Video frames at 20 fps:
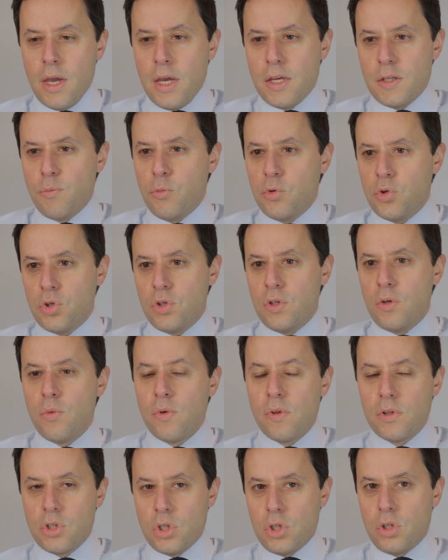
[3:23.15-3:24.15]
It's more to do
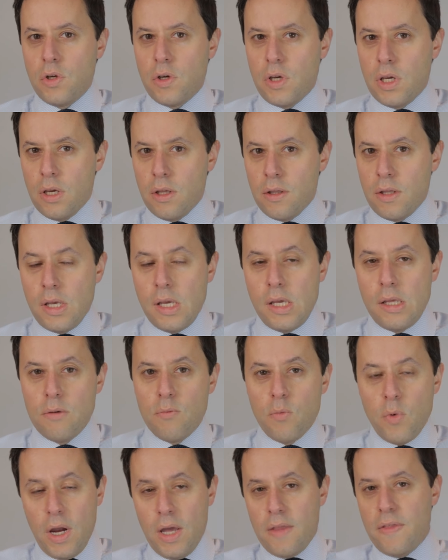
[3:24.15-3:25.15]
with just looking at
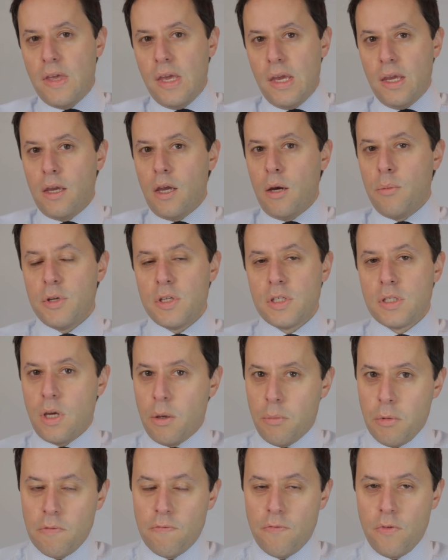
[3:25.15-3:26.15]
where the income is
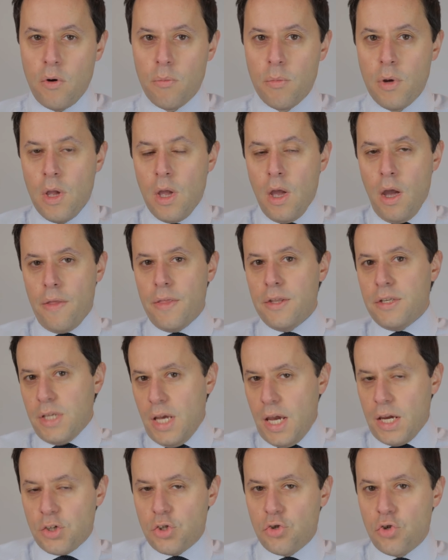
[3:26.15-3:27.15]
coming from and the
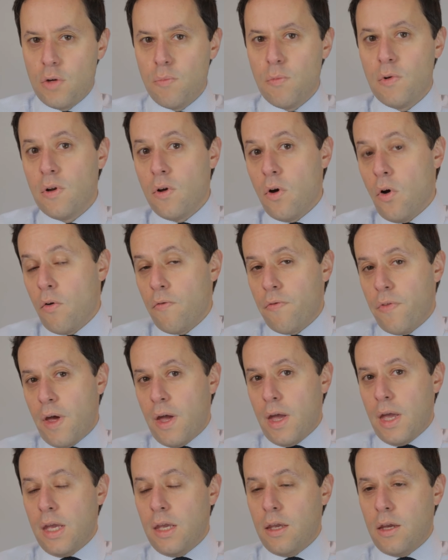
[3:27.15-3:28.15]
tax treatment of
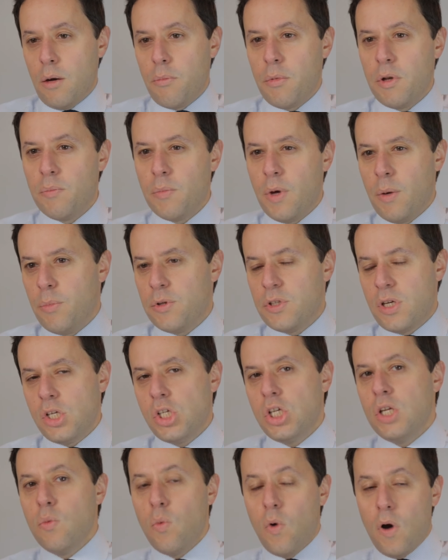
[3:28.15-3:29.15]
that income and
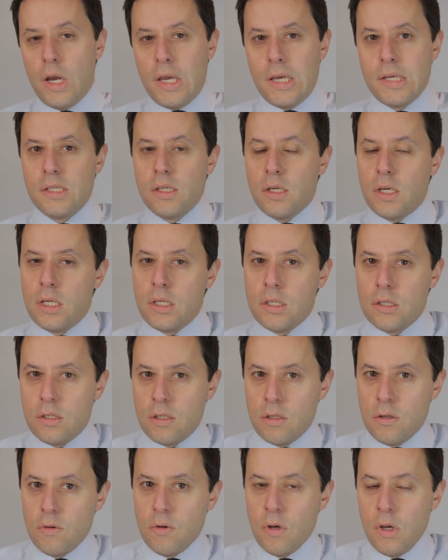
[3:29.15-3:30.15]
potentially why he's looking to
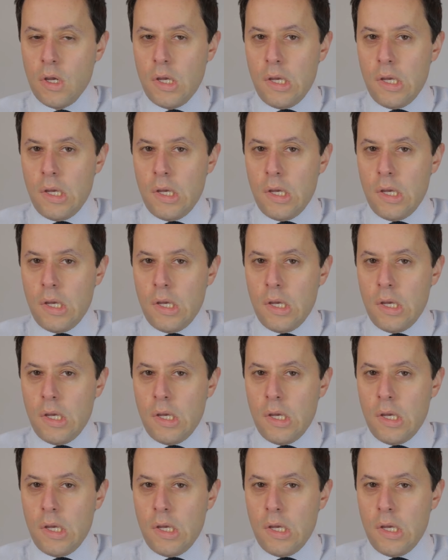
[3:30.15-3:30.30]
do